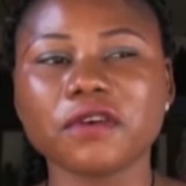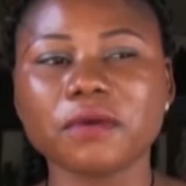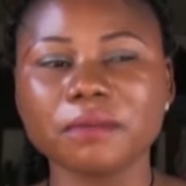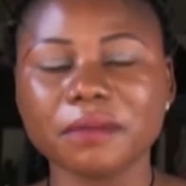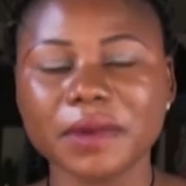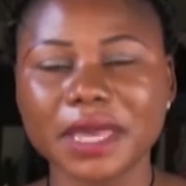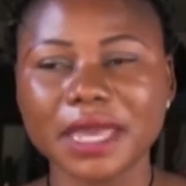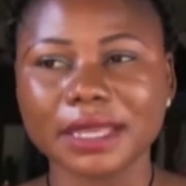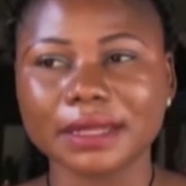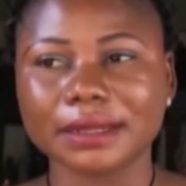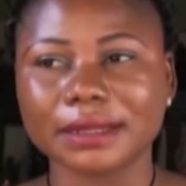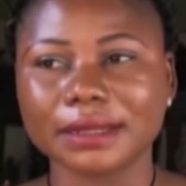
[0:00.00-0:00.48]

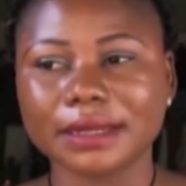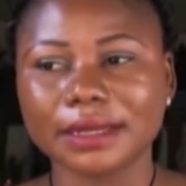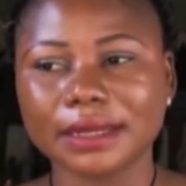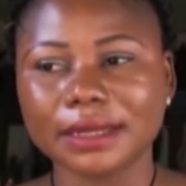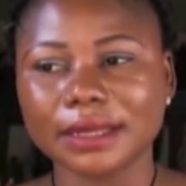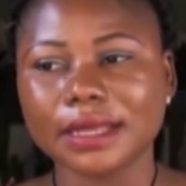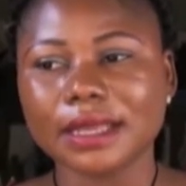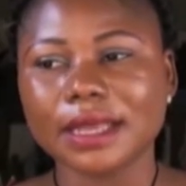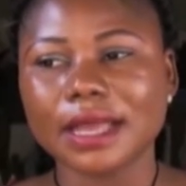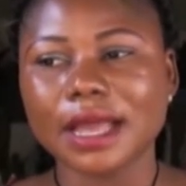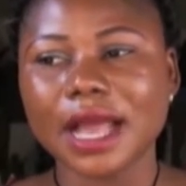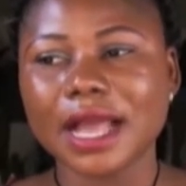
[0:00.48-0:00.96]
men.
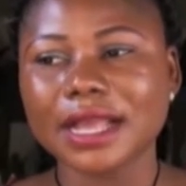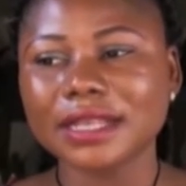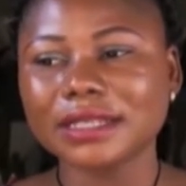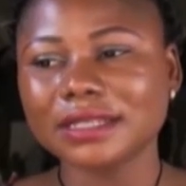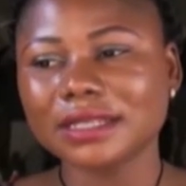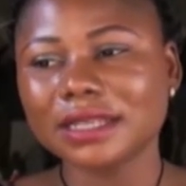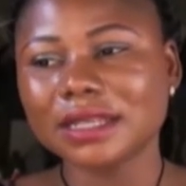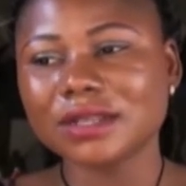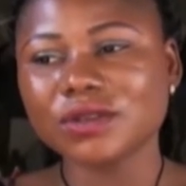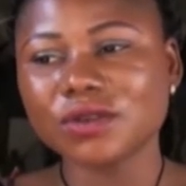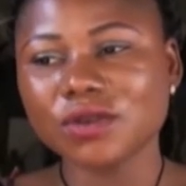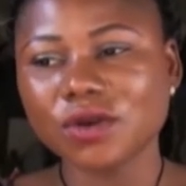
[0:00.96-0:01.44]
I
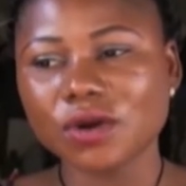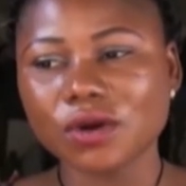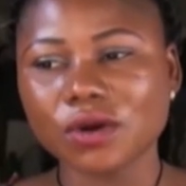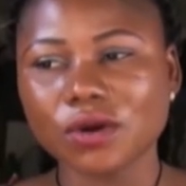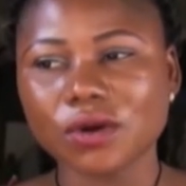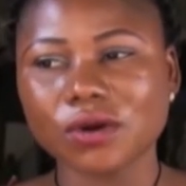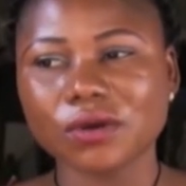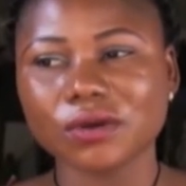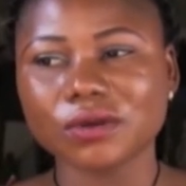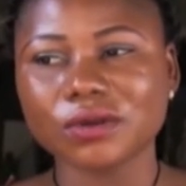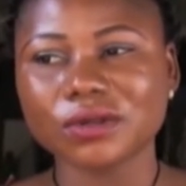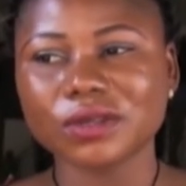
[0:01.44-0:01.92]
said,
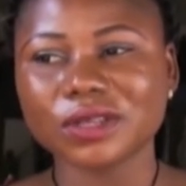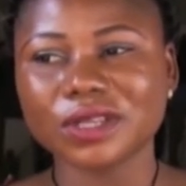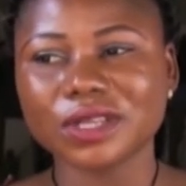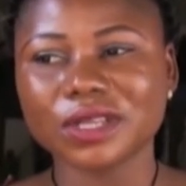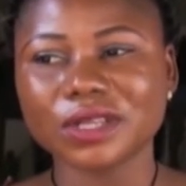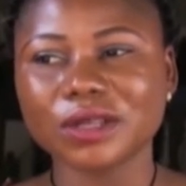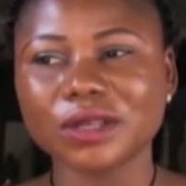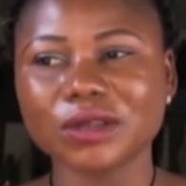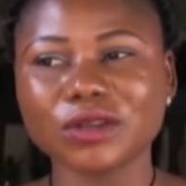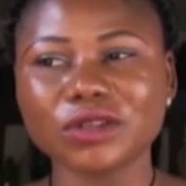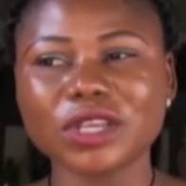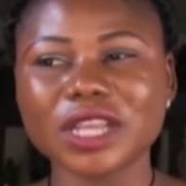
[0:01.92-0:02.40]
no,
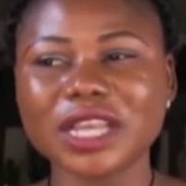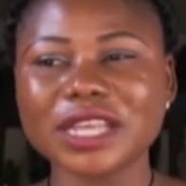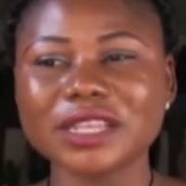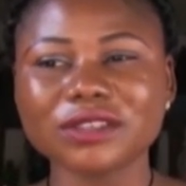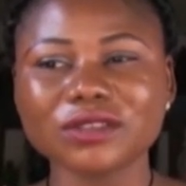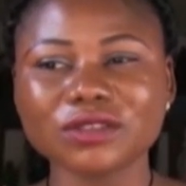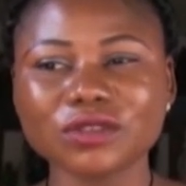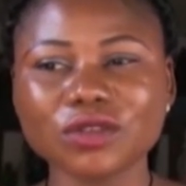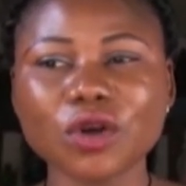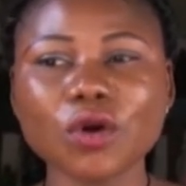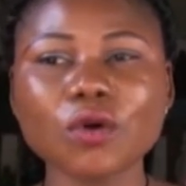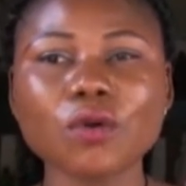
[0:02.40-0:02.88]
there
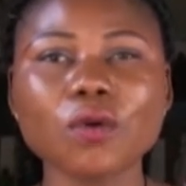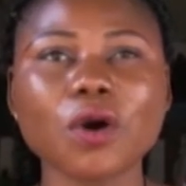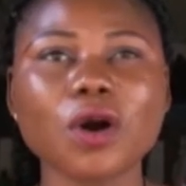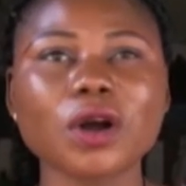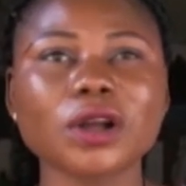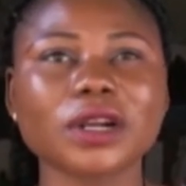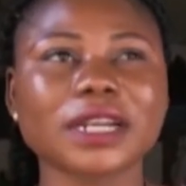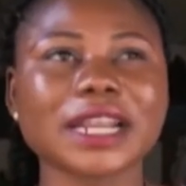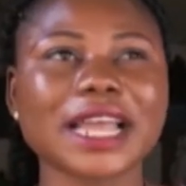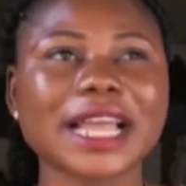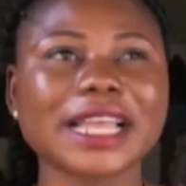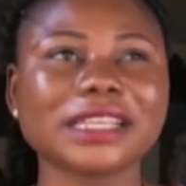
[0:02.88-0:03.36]
is no
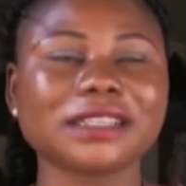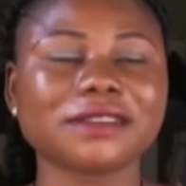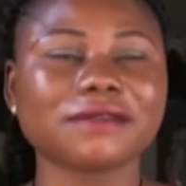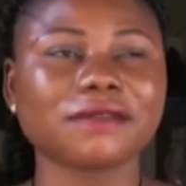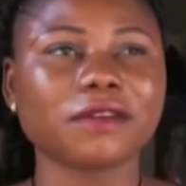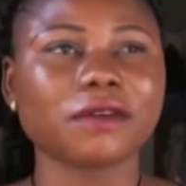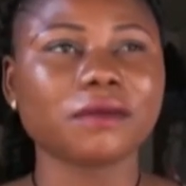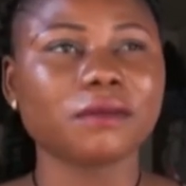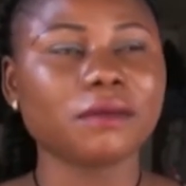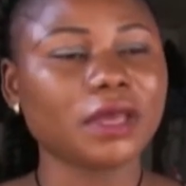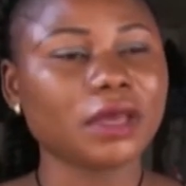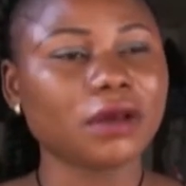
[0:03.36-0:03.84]
work that is
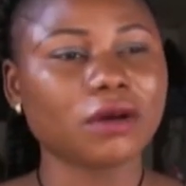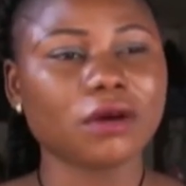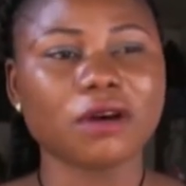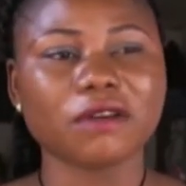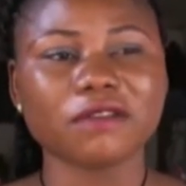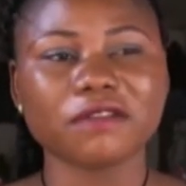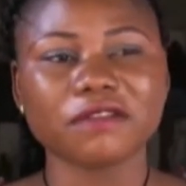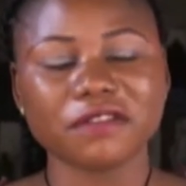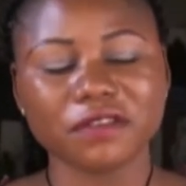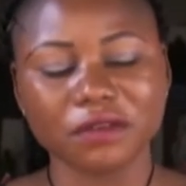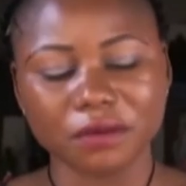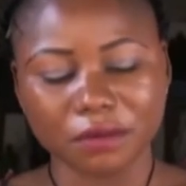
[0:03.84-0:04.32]
for male
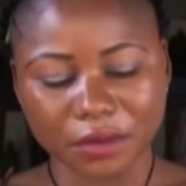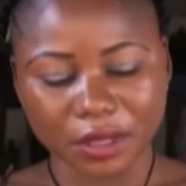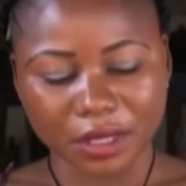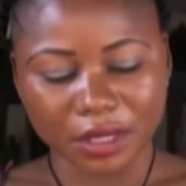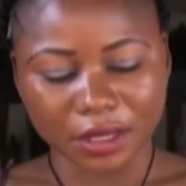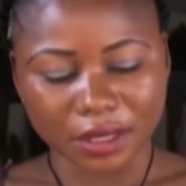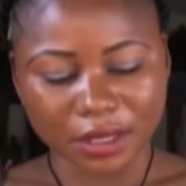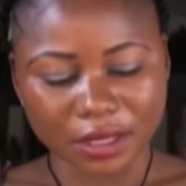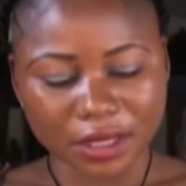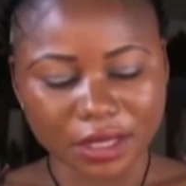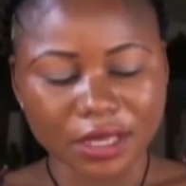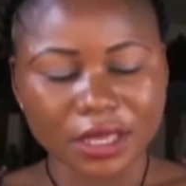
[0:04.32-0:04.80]
or
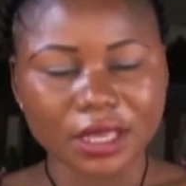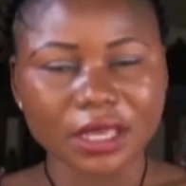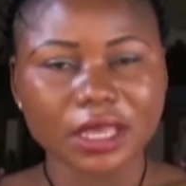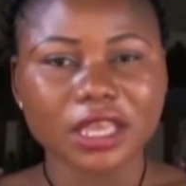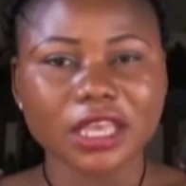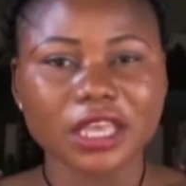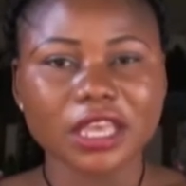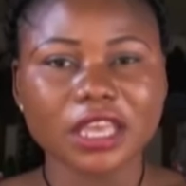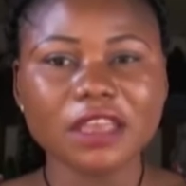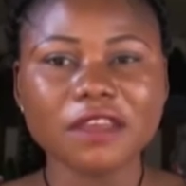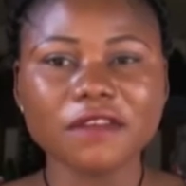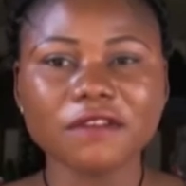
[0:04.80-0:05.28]
female.
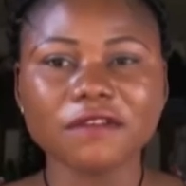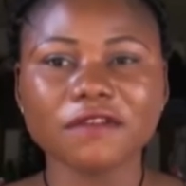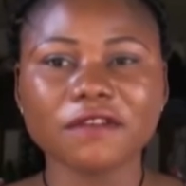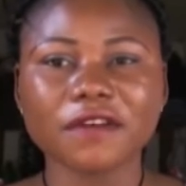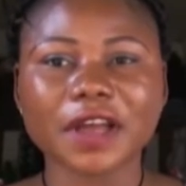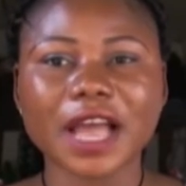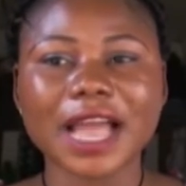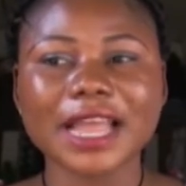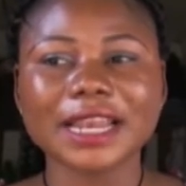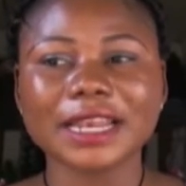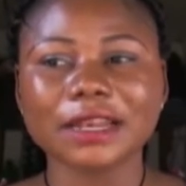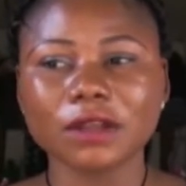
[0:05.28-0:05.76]
If
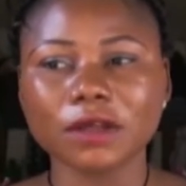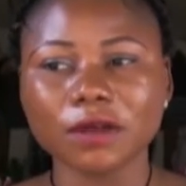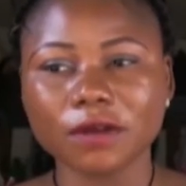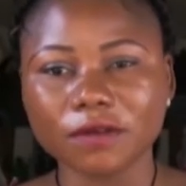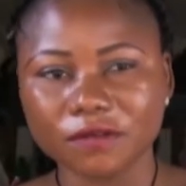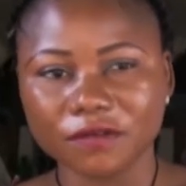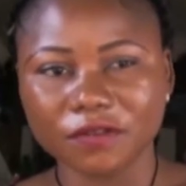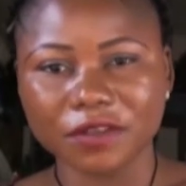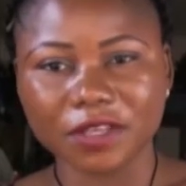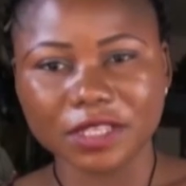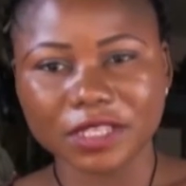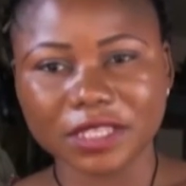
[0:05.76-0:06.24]
I
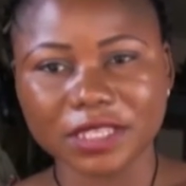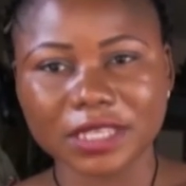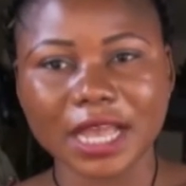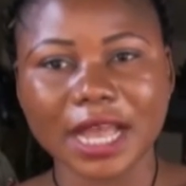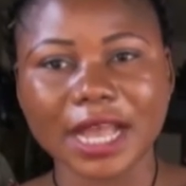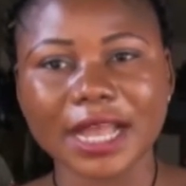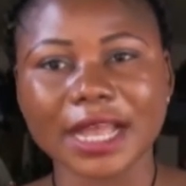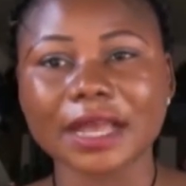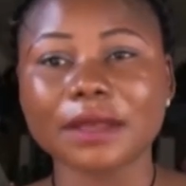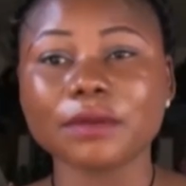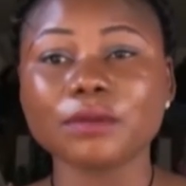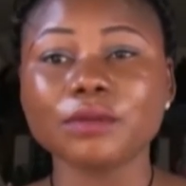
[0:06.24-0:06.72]
love it,
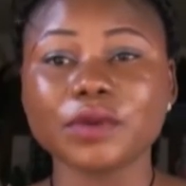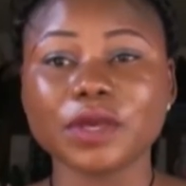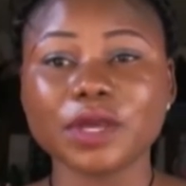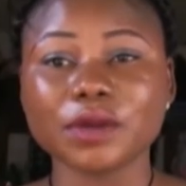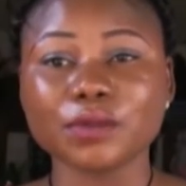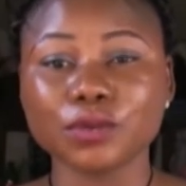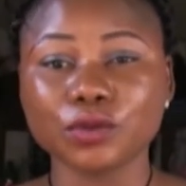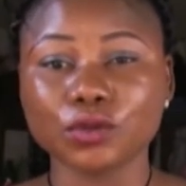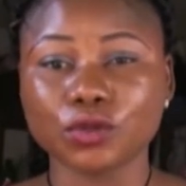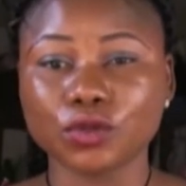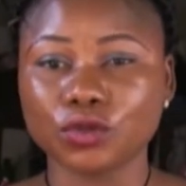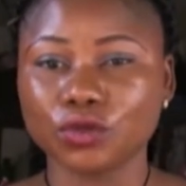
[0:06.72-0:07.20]
I can be
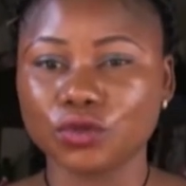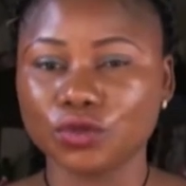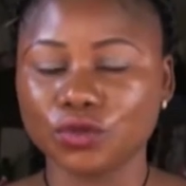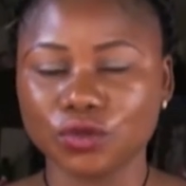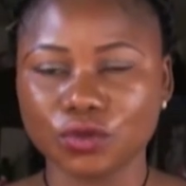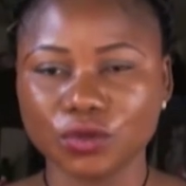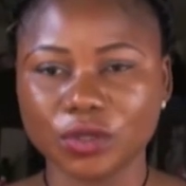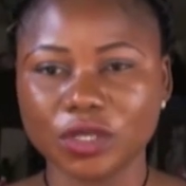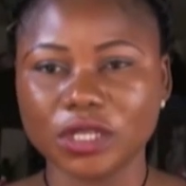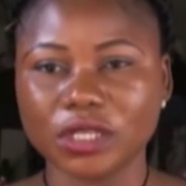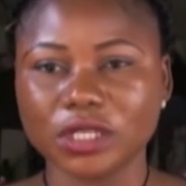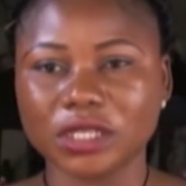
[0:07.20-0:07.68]
able to
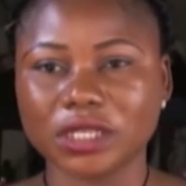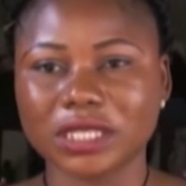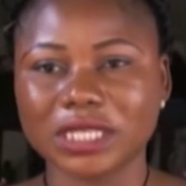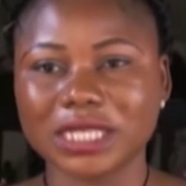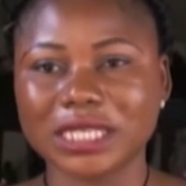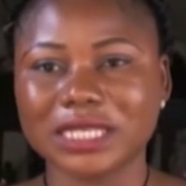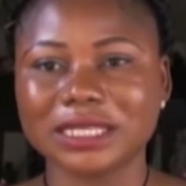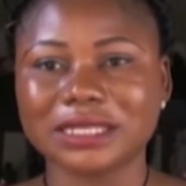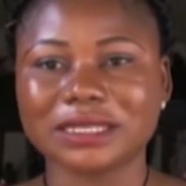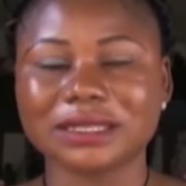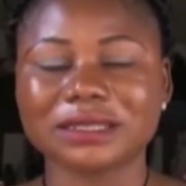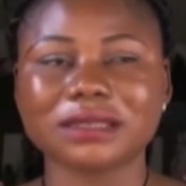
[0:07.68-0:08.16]
do it.
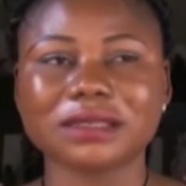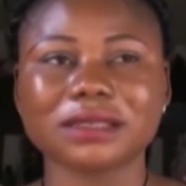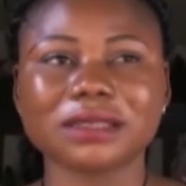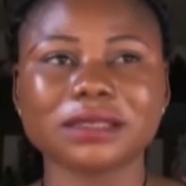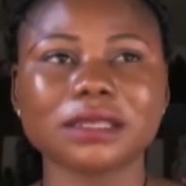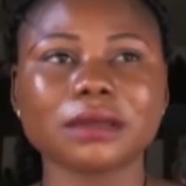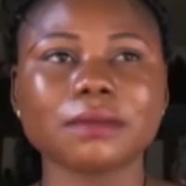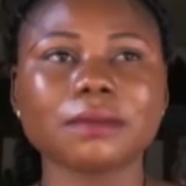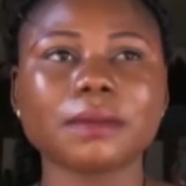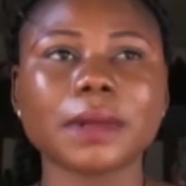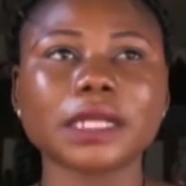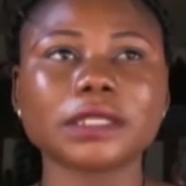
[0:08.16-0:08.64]

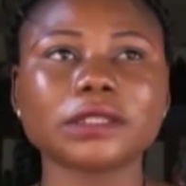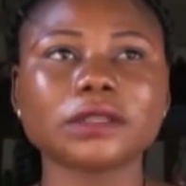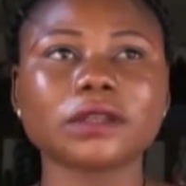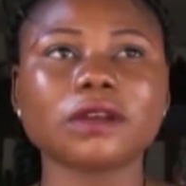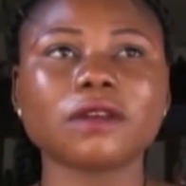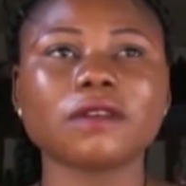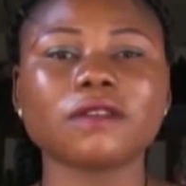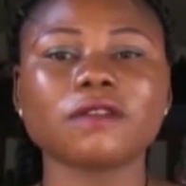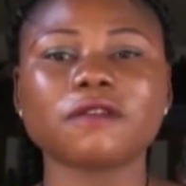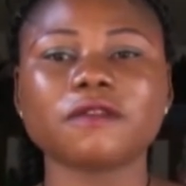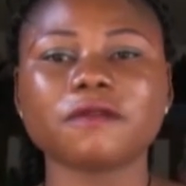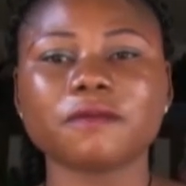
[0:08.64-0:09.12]
It's a matter
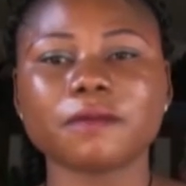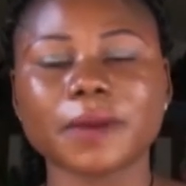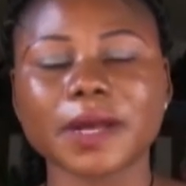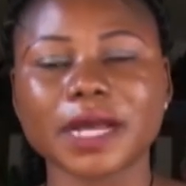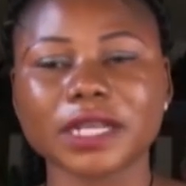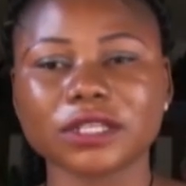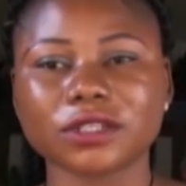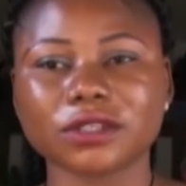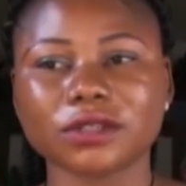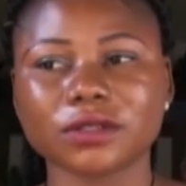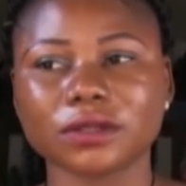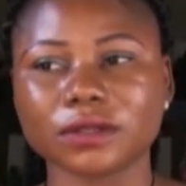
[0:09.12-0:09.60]
of
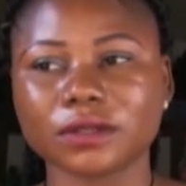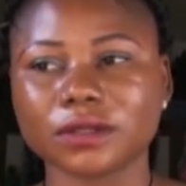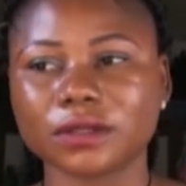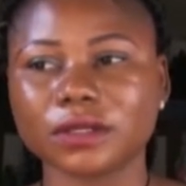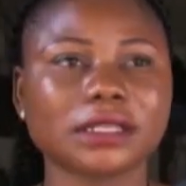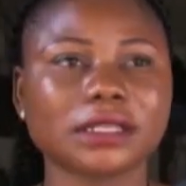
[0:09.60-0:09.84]
passion.